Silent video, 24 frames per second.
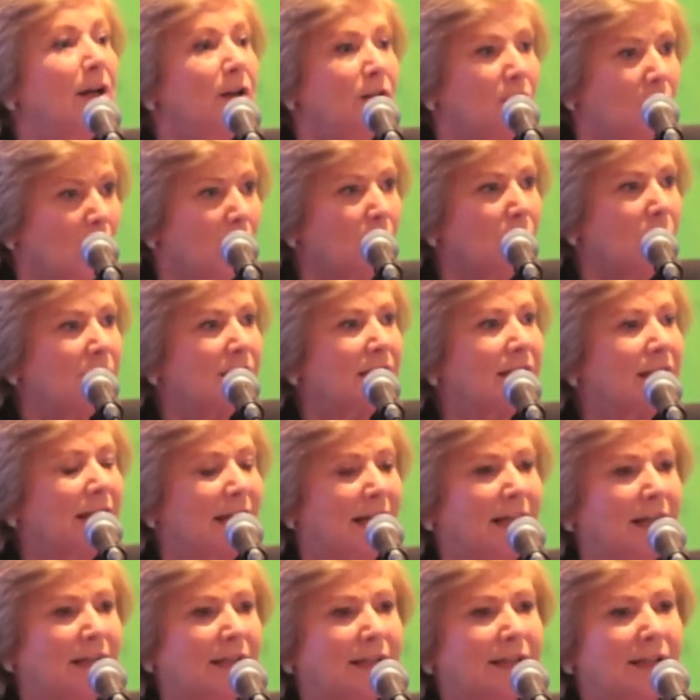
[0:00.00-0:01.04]
those
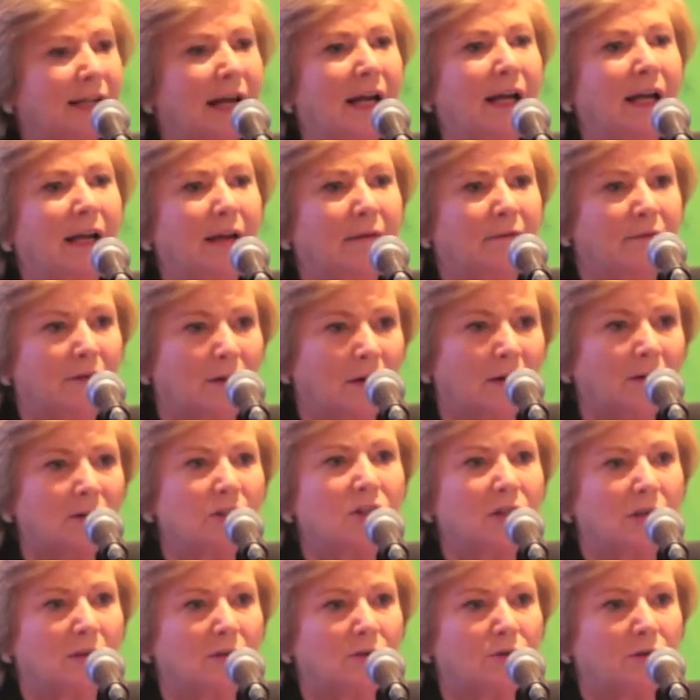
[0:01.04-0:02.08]
skills and give young
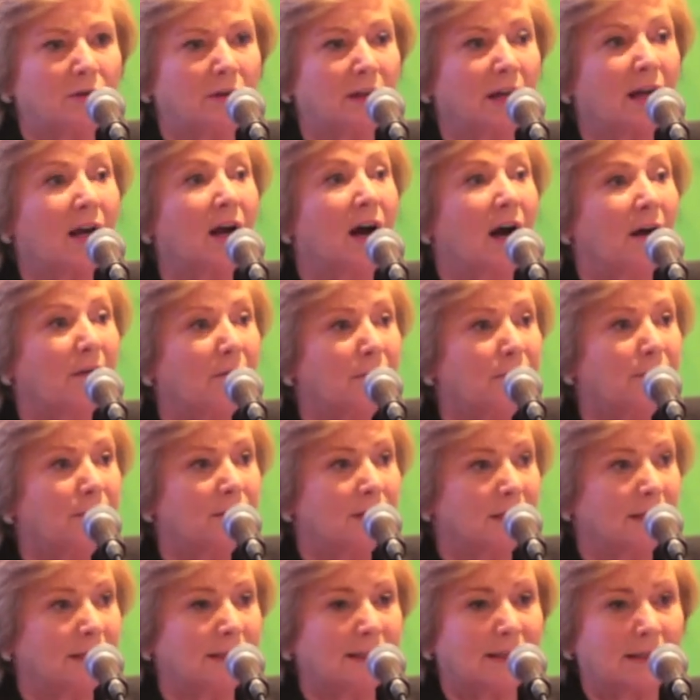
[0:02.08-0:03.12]
children the
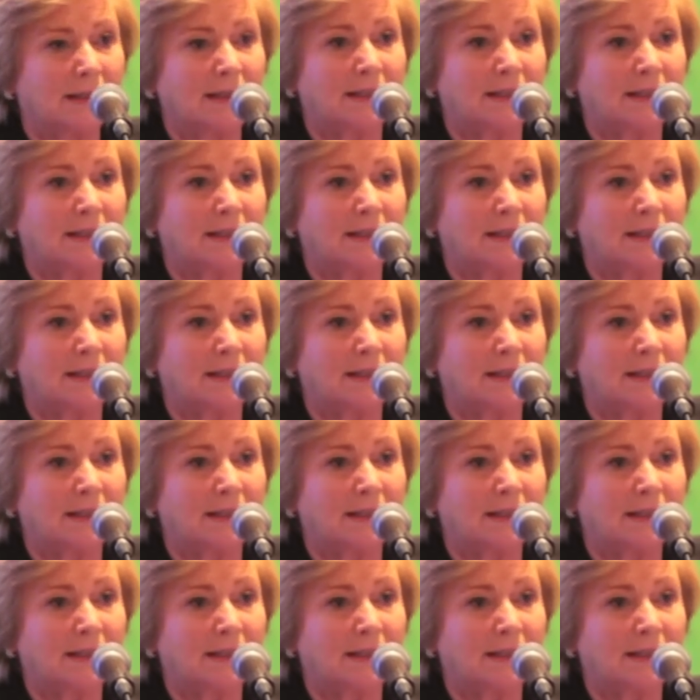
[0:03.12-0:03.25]
confidence?